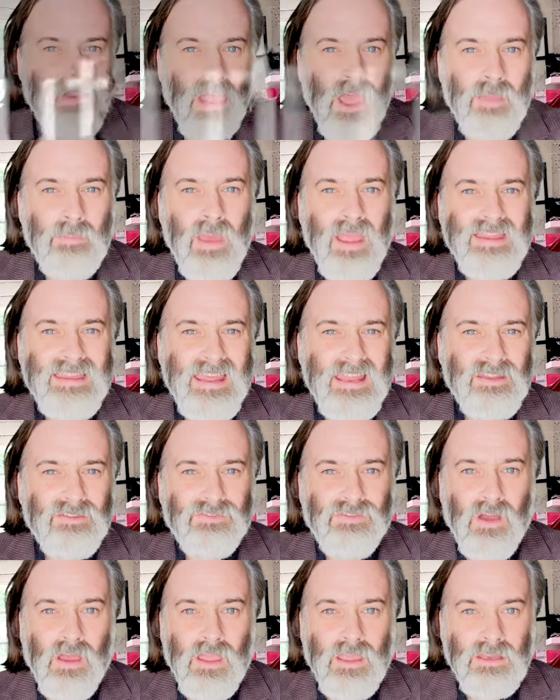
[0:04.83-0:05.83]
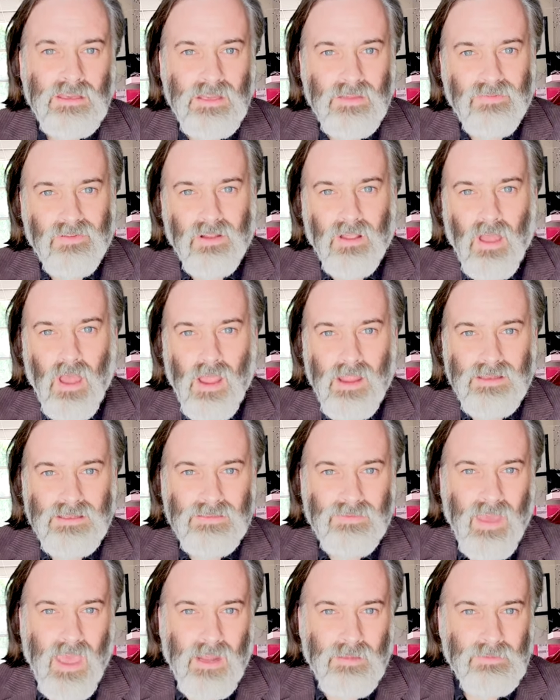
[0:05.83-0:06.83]
time identifying different kinds
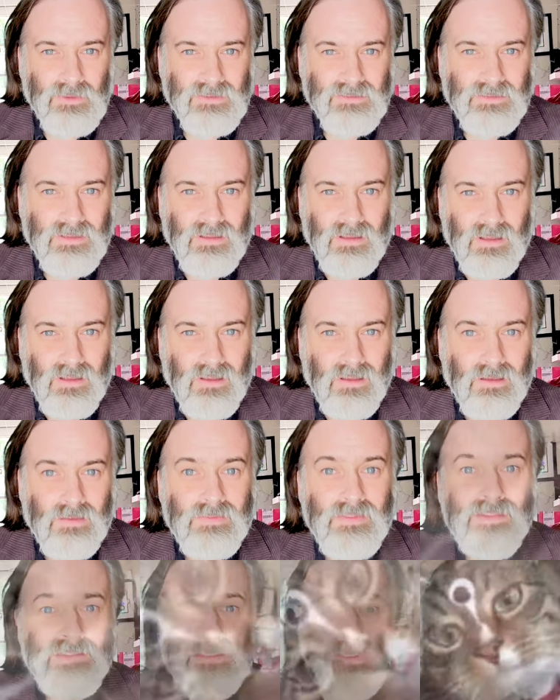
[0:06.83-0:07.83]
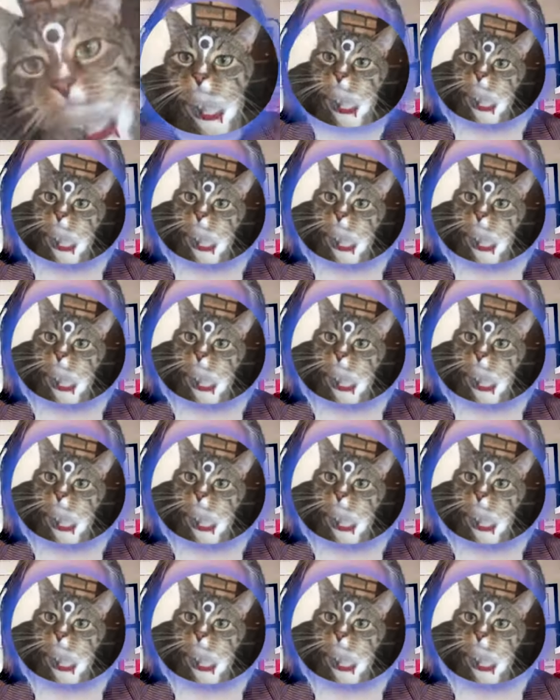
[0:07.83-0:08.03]
of animals. This is a